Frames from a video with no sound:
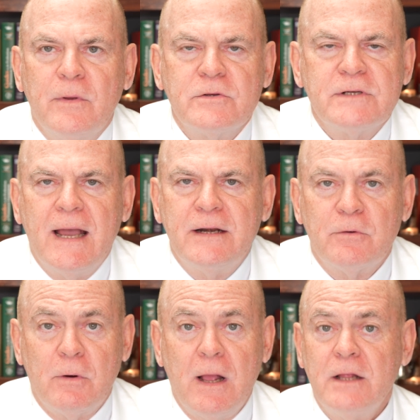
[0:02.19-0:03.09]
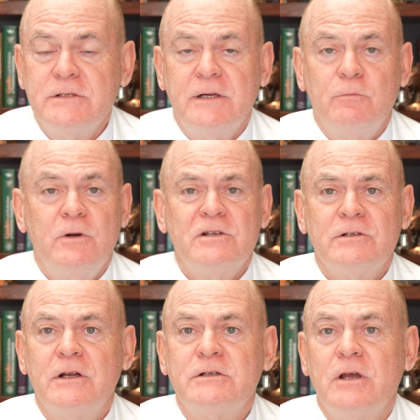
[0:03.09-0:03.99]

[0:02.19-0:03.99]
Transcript: Miller's Guide to Neurology, and we're just going to